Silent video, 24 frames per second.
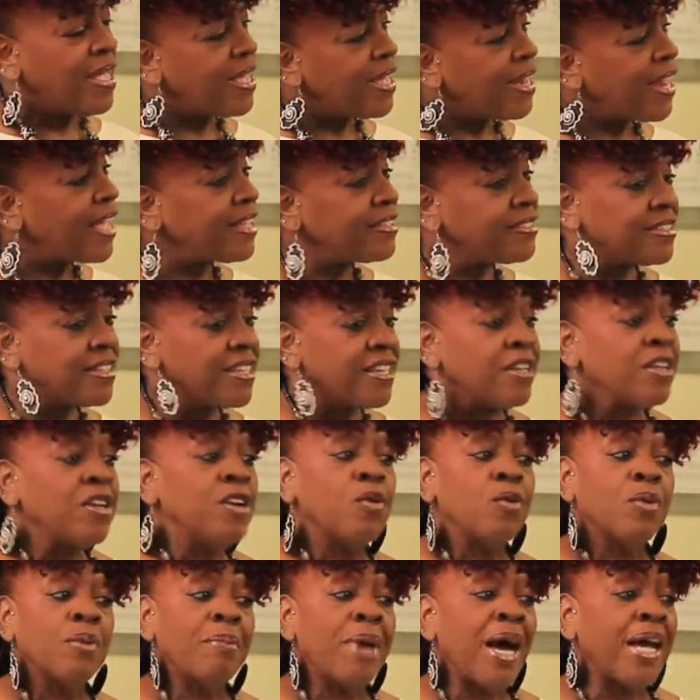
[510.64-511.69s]
And I
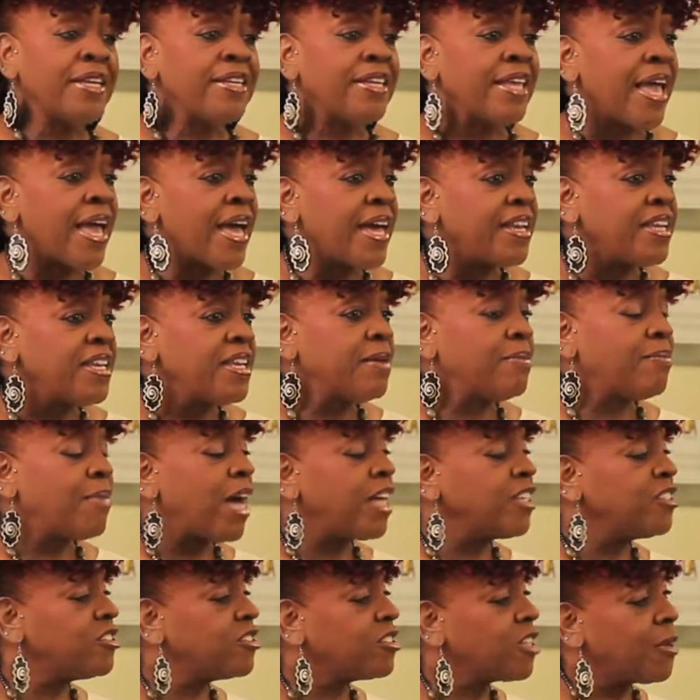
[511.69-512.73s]
said, well, my daddy and
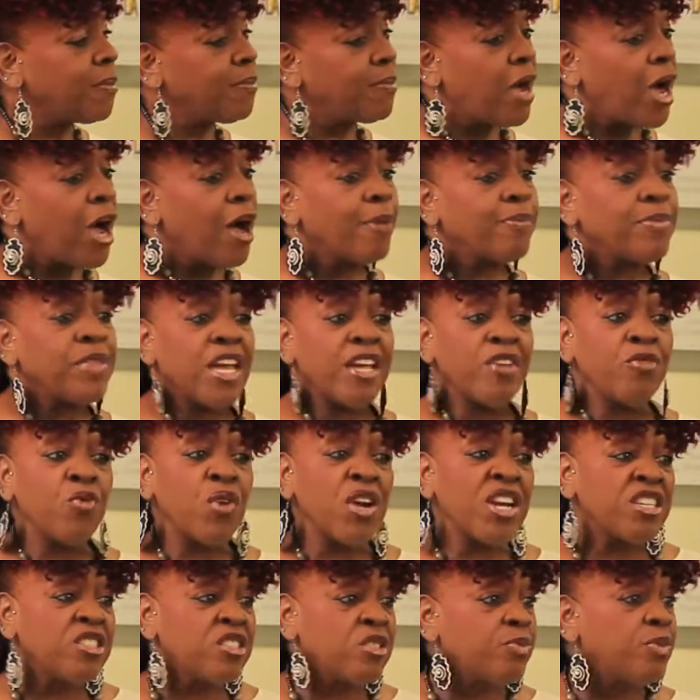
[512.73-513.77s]
my stepmom, they
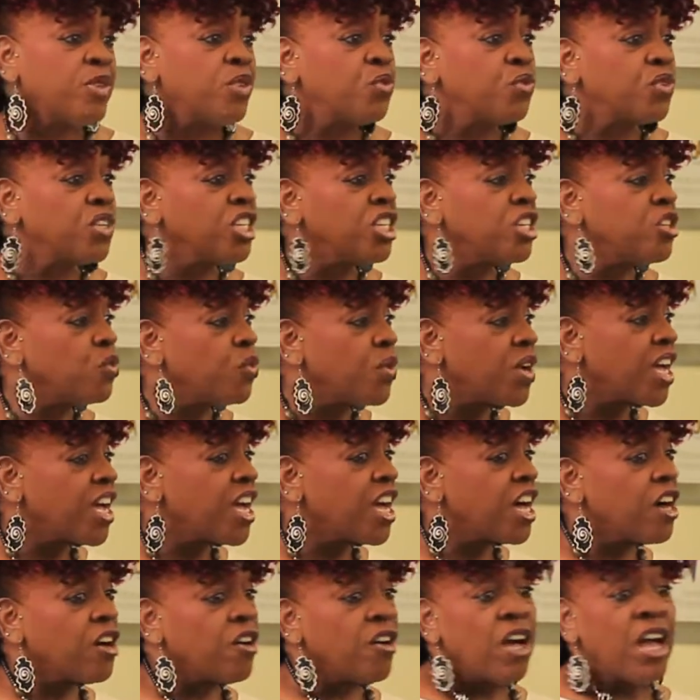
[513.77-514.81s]
raised me really
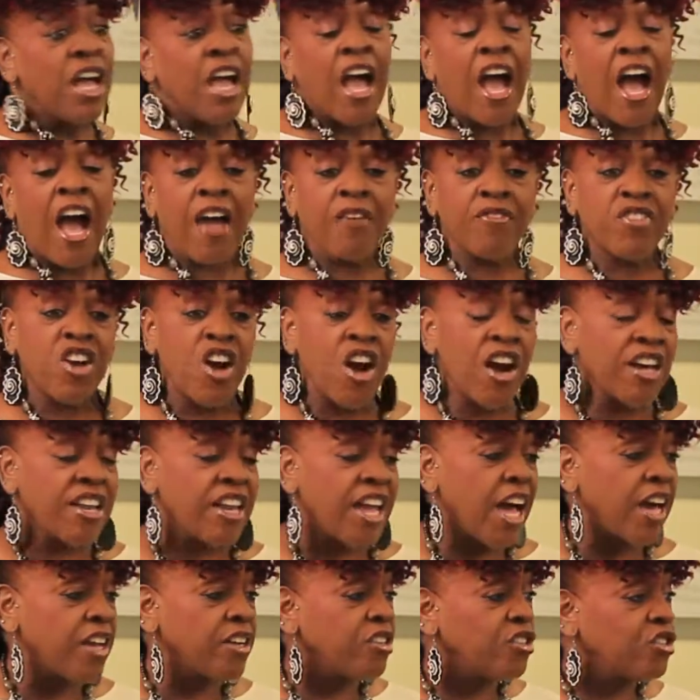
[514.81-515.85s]
well. I've gone
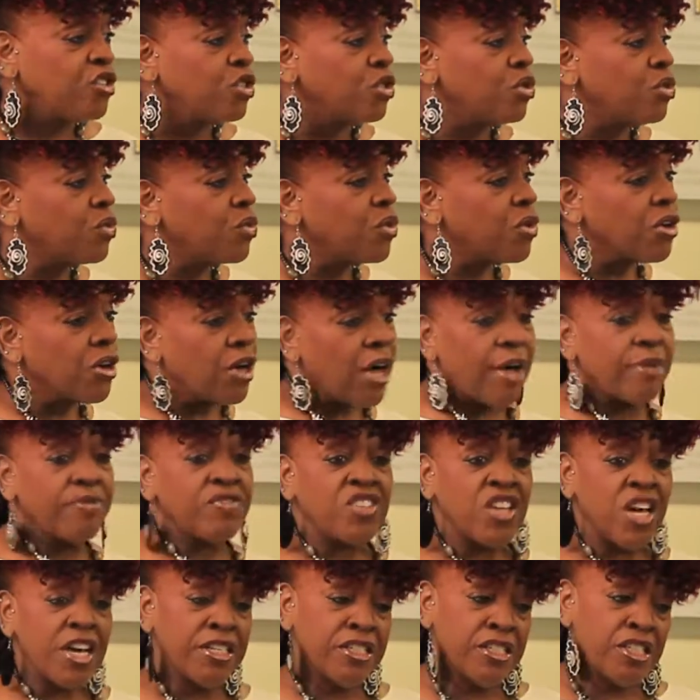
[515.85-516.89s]
out into the world. I've
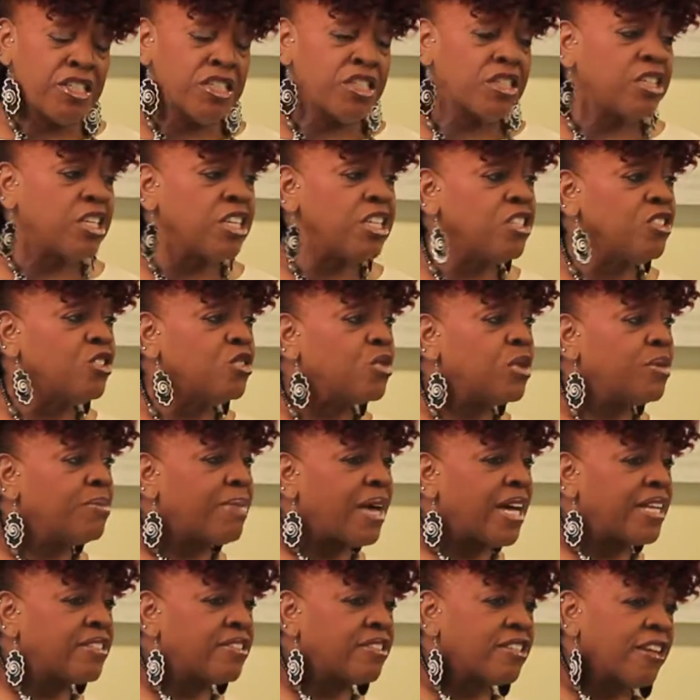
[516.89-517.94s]
done good things with
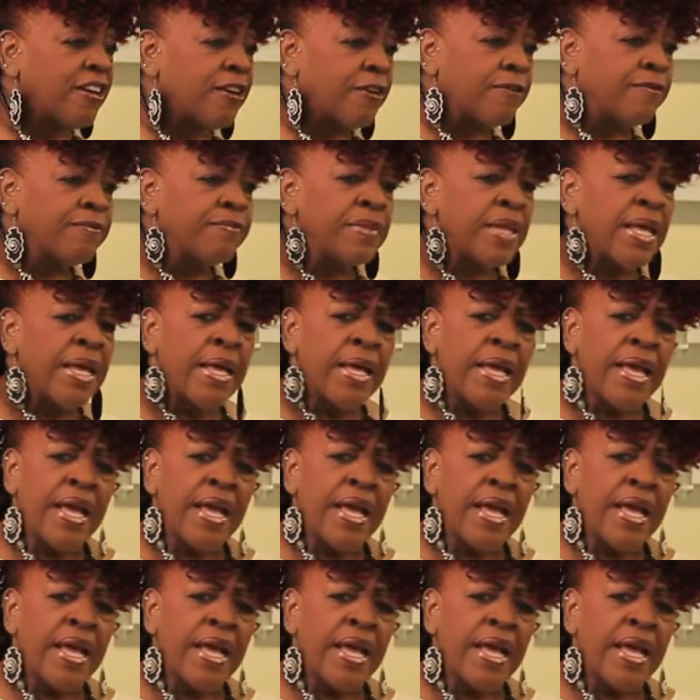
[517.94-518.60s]
myself.